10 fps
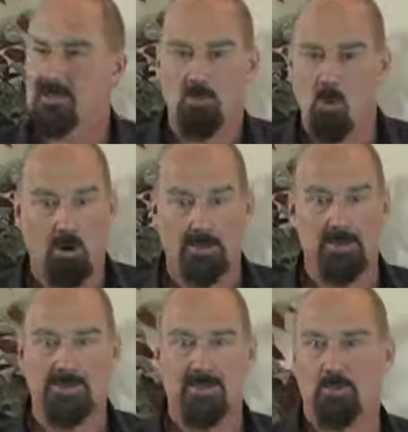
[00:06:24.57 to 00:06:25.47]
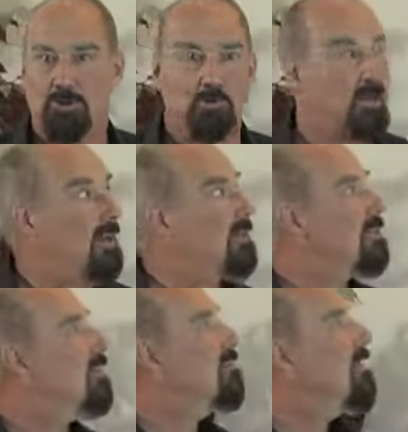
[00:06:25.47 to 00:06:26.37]
You know, what is the bottom line?
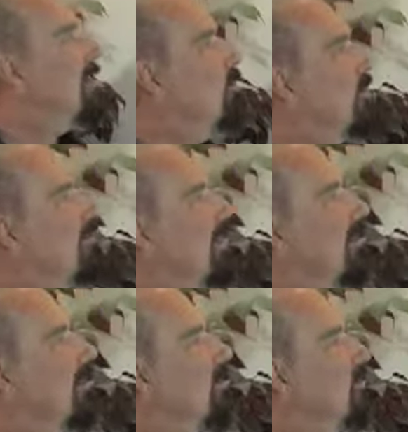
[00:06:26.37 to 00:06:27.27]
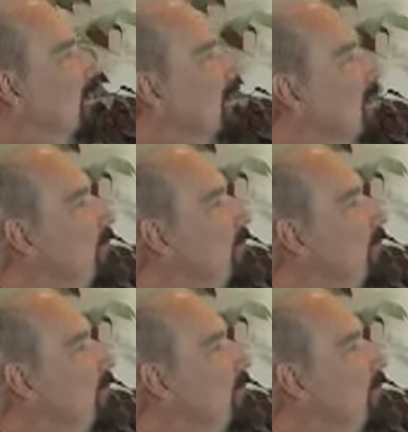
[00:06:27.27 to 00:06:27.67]
So it's very one-valued logic.